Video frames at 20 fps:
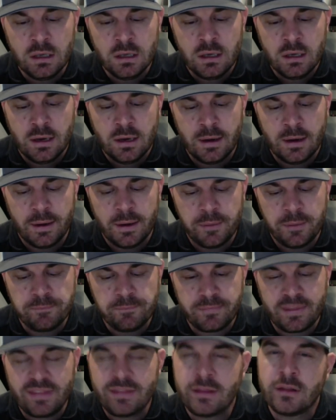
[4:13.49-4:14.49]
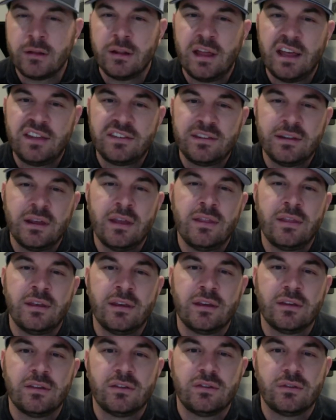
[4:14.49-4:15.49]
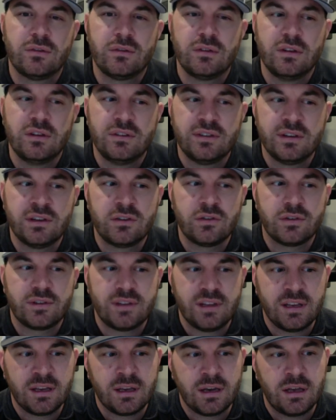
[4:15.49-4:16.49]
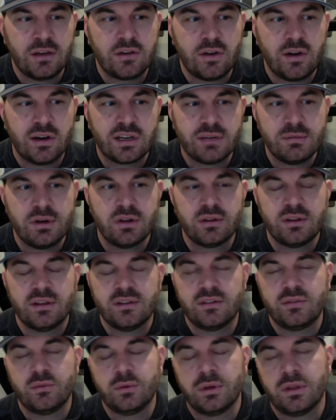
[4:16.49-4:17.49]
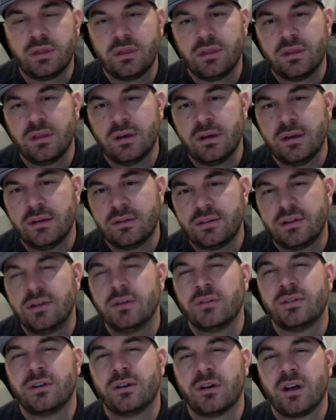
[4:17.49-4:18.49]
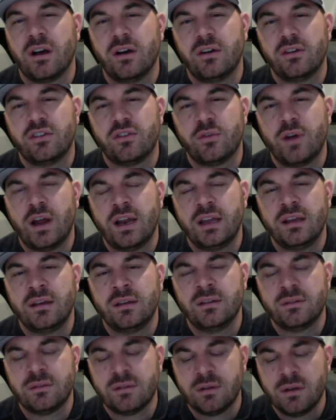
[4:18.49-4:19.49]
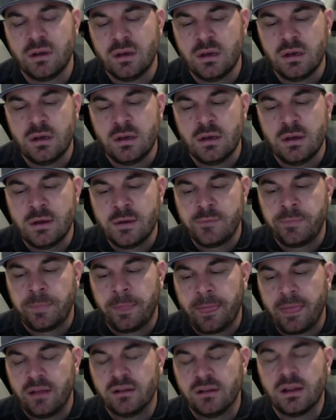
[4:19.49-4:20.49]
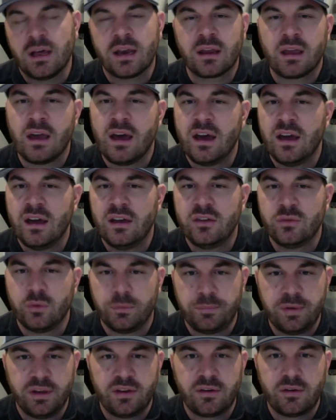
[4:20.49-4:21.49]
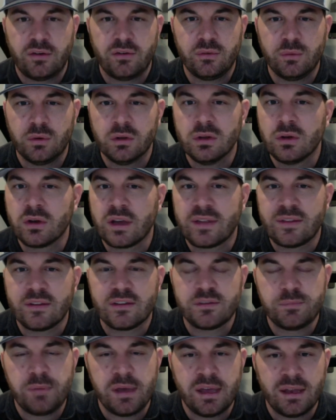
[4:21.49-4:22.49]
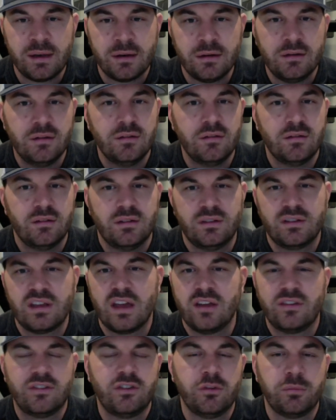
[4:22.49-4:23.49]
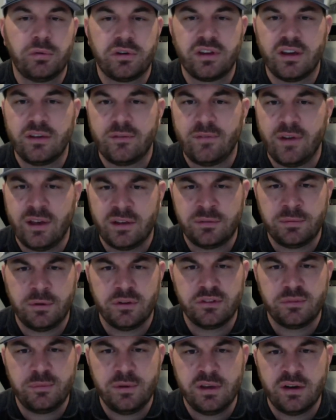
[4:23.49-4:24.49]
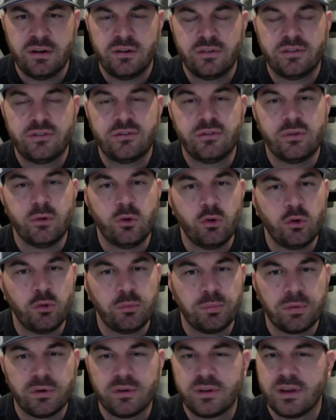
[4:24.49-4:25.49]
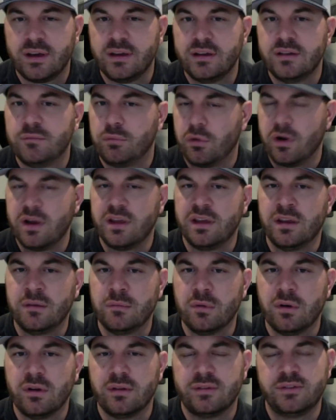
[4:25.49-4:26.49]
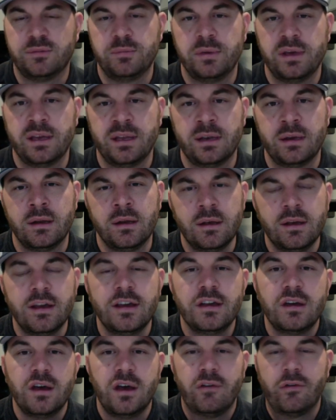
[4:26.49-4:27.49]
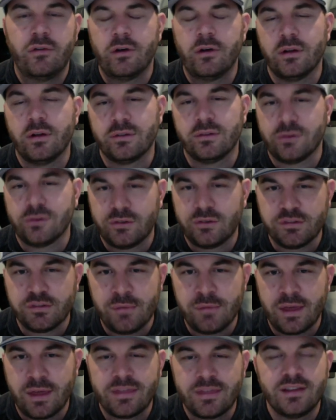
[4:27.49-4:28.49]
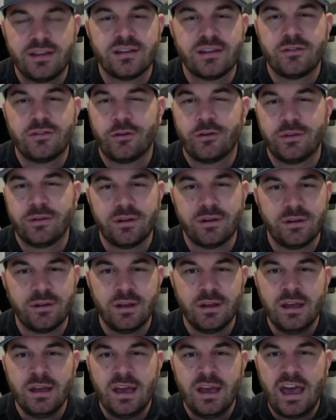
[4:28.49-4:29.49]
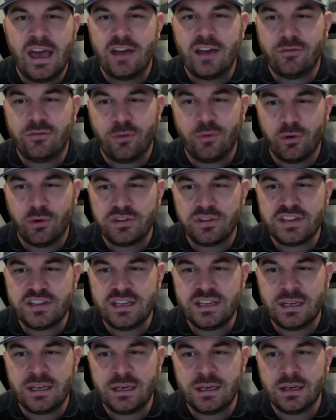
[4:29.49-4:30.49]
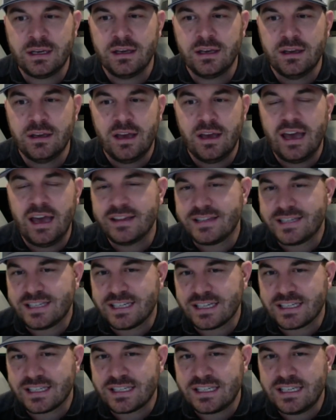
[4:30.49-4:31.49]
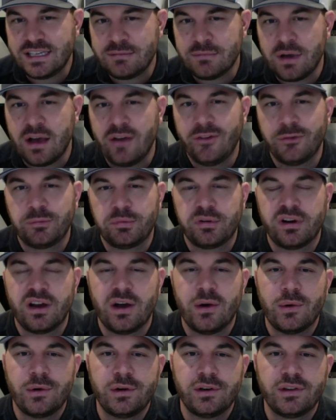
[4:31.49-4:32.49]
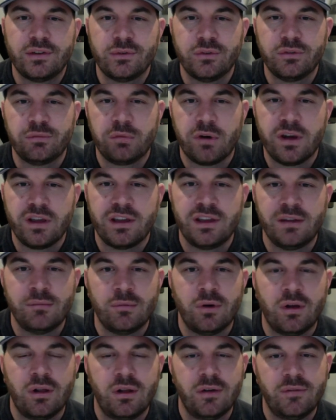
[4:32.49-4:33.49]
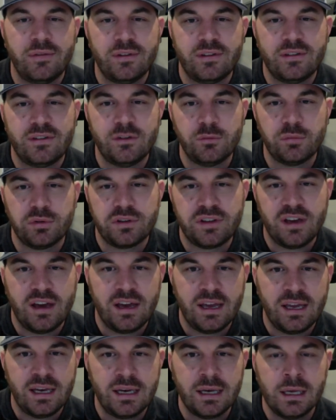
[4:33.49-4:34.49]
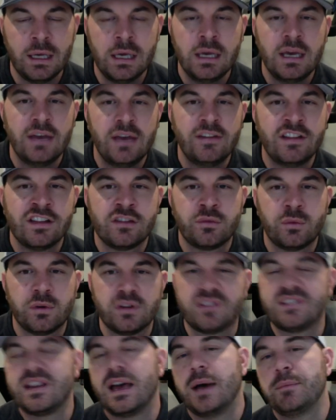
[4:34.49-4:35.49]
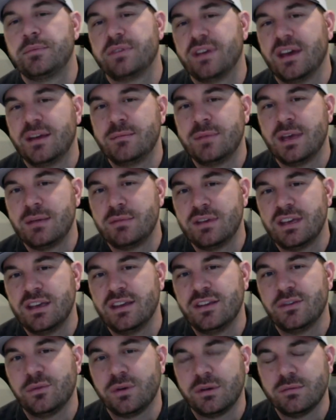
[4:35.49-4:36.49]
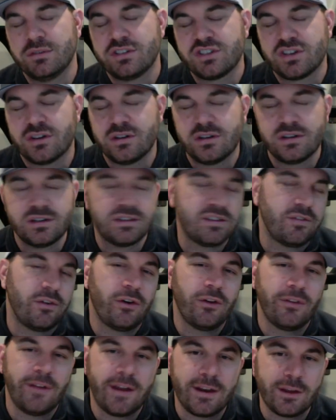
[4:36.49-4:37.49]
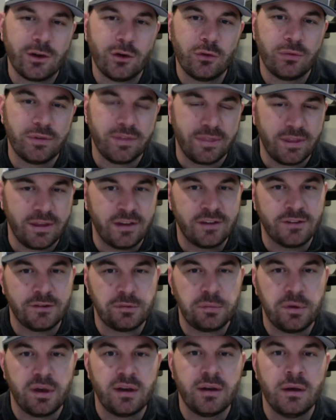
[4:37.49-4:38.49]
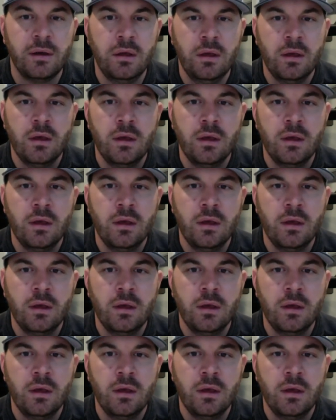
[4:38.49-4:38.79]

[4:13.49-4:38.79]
And then the last thing I think is interesting, and I talked about this with skills that are college ready, is a lot of guys with pitchers will look at the spin. He's got a super tight fastball spin or super tight breaking ball spin. I've heard all sorts of methods. I've heard the add 14, add 16 miles per hour to his breaking ball if it's super tight. And that's what his top side maybe is when he matures. I've heard a lot of goofy things. But